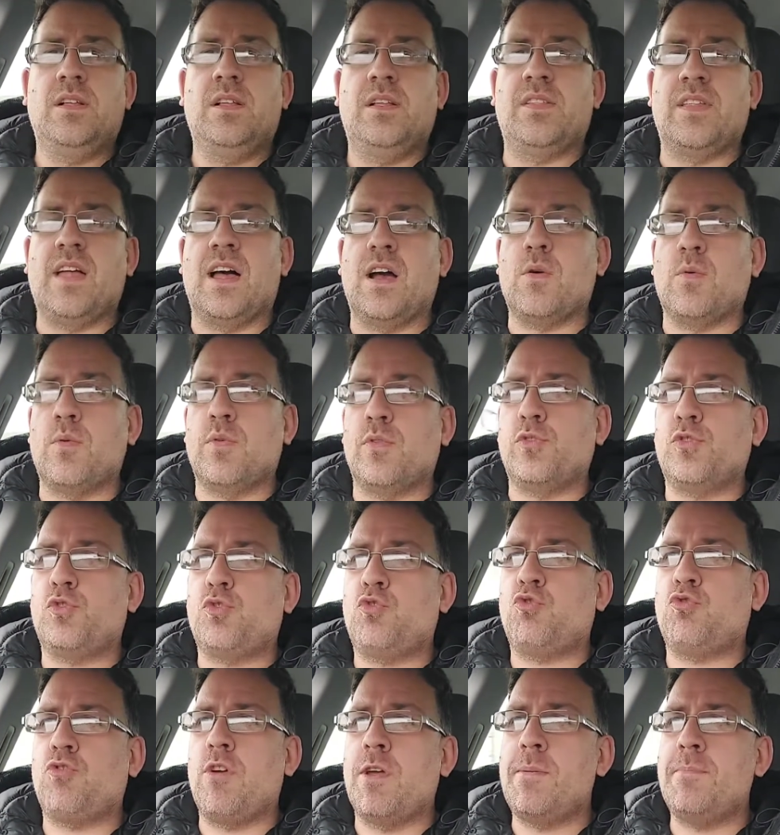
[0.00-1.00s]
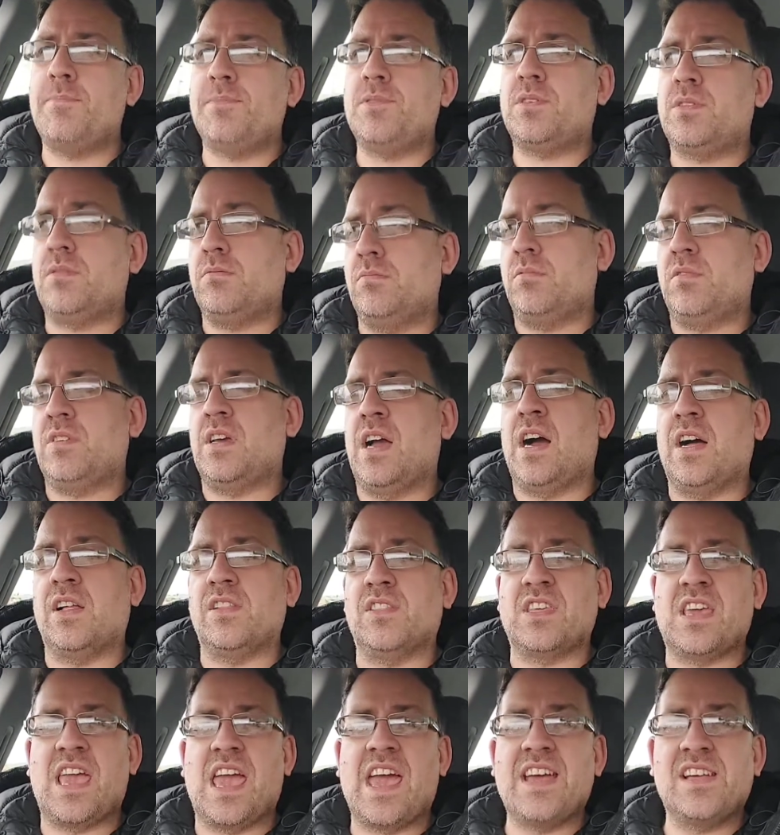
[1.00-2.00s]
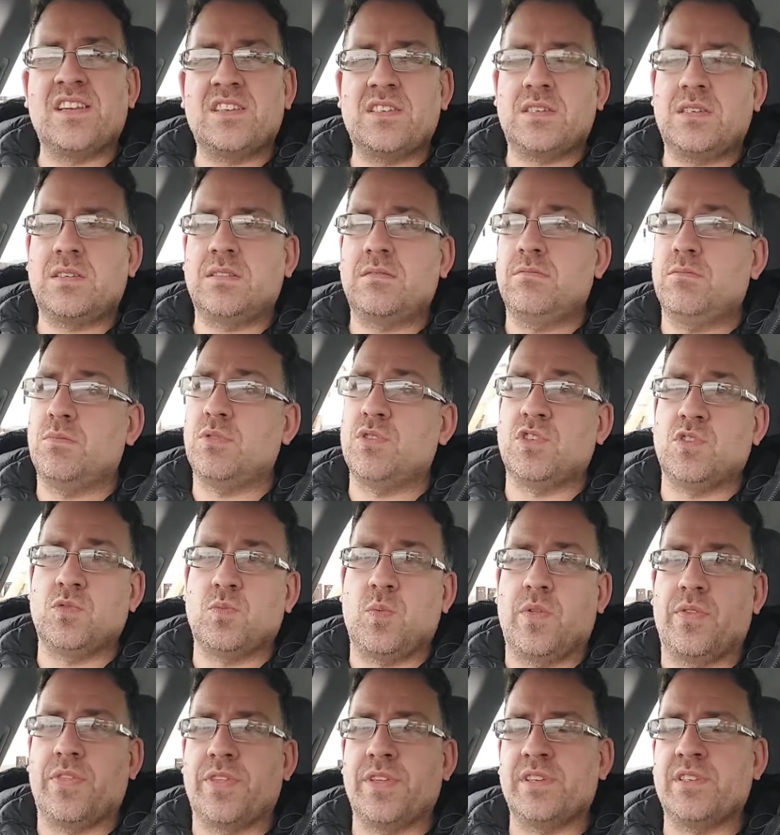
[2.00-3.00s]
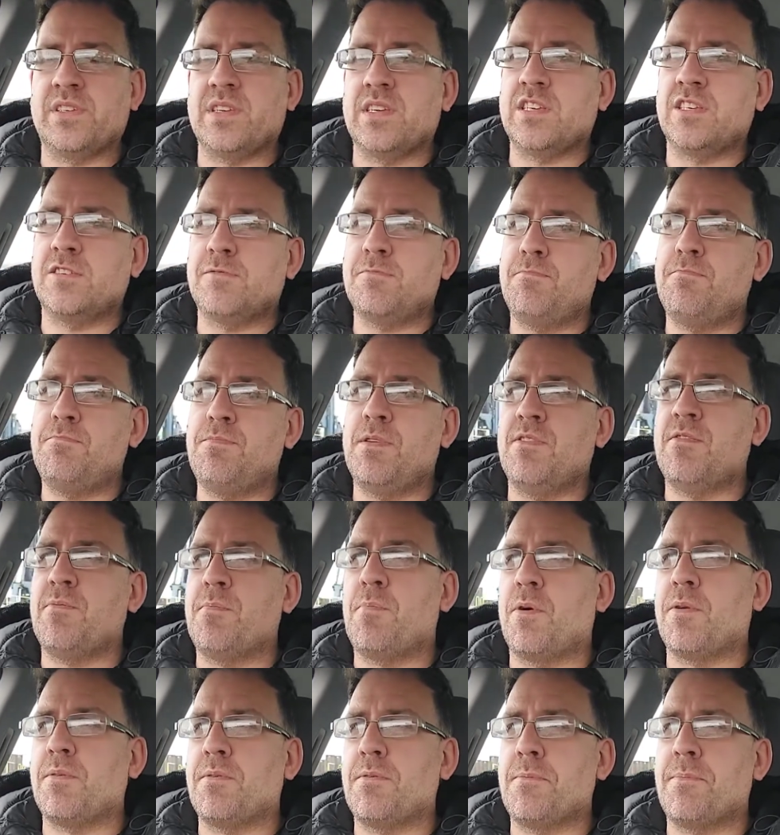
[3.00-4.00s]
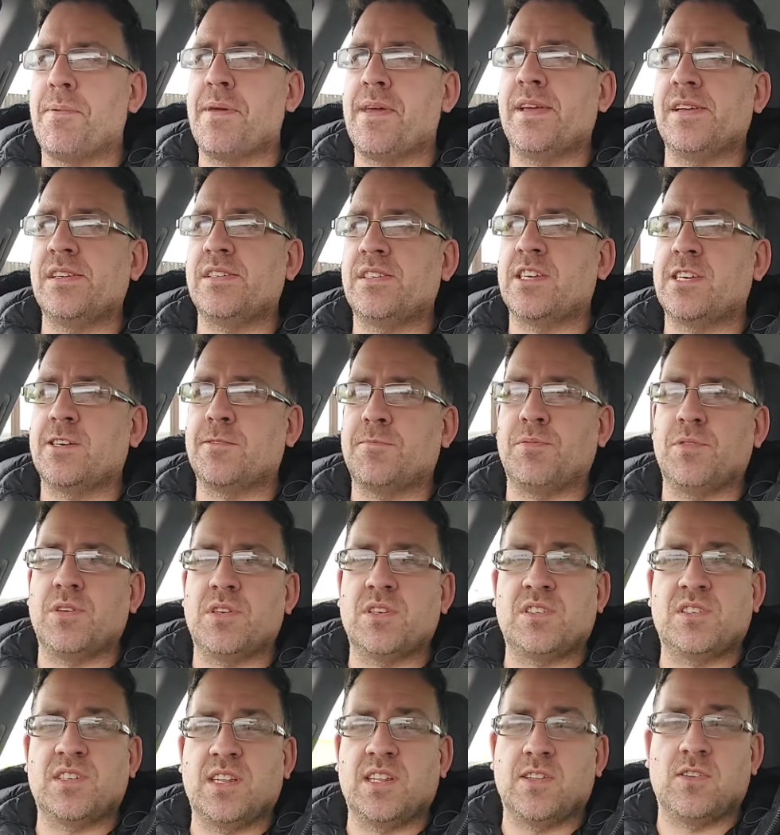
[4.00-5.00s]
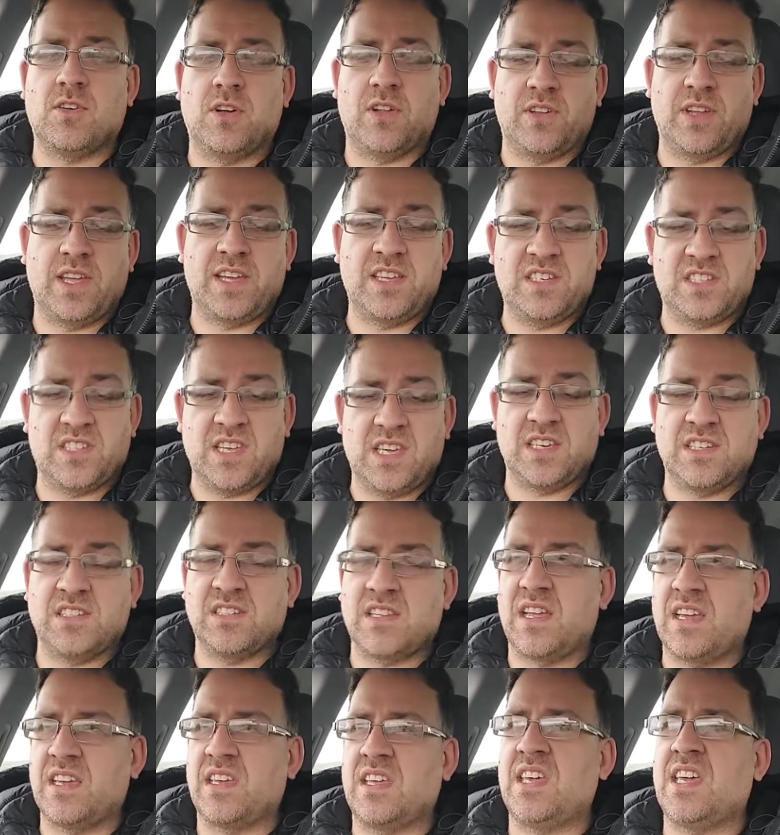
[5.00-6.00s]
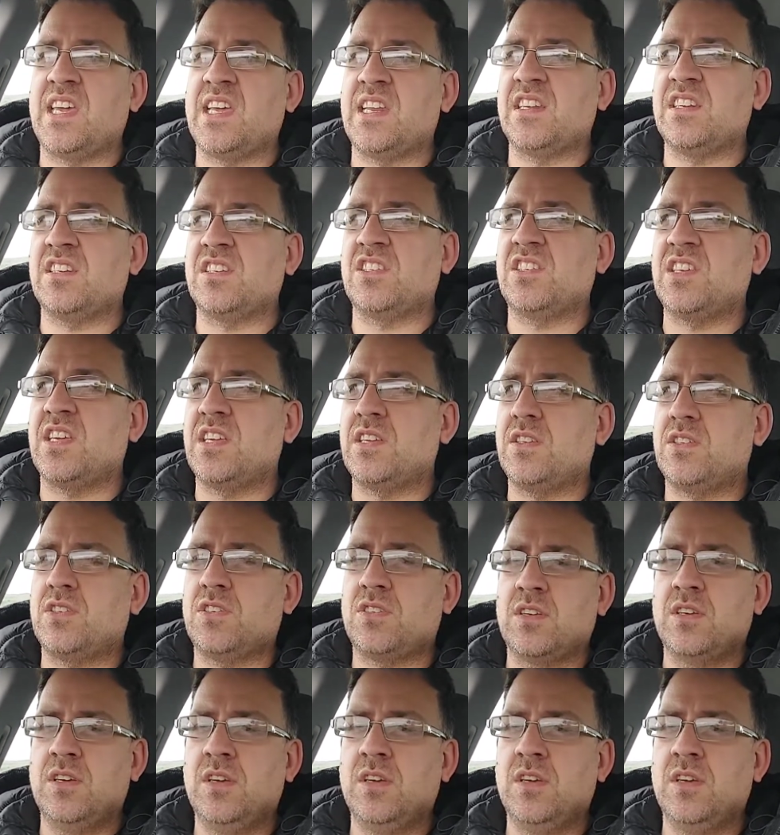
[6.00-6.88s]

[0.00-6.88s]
Now trims, you had the S, which is what this is, bit of body basic, but it's still got nice things like heated seats,